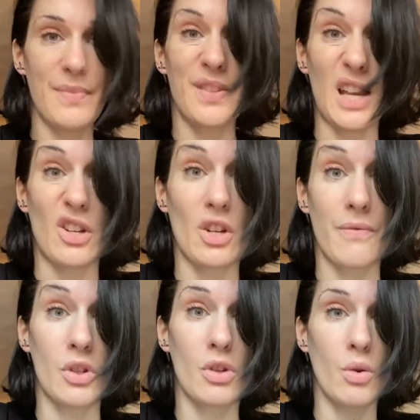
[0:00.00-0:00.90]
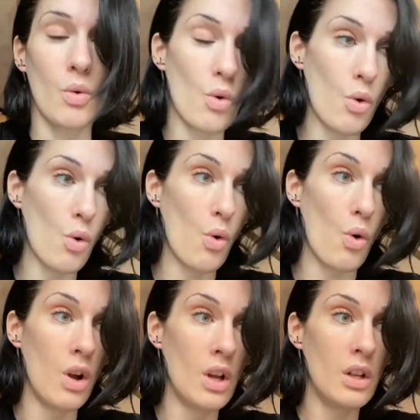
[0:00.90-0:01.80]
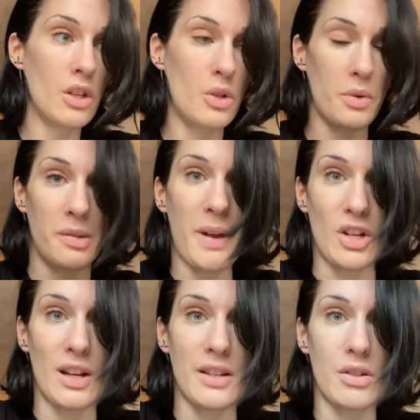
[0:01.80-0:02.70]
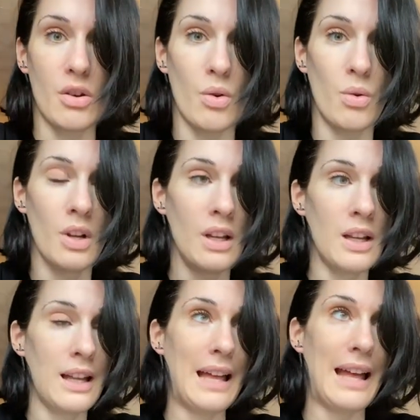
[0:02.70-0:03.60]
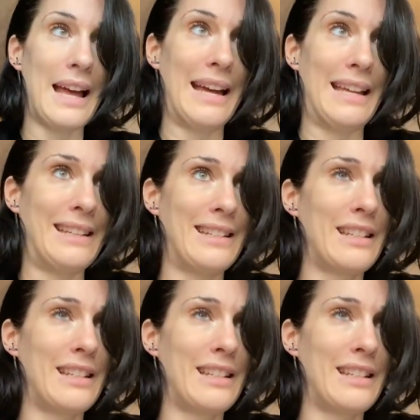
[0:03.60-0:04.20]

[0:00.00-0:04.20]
section of the school or to a specialist school. And